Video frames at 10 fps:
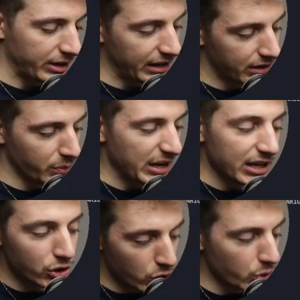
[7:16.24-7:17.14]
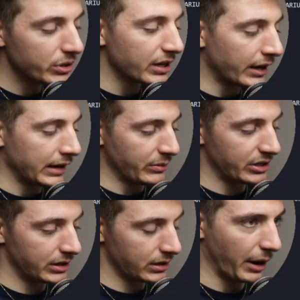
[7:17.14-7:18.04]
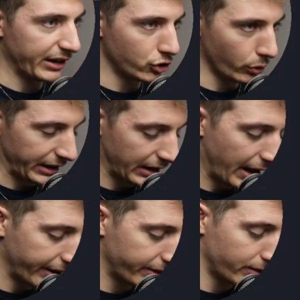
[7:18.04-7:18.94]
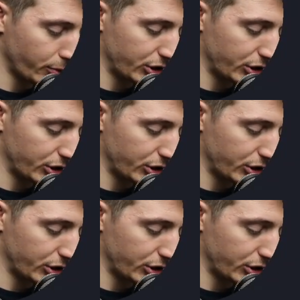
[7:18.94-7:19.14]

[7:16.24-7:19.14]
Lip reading: would need to be 2 times my joint length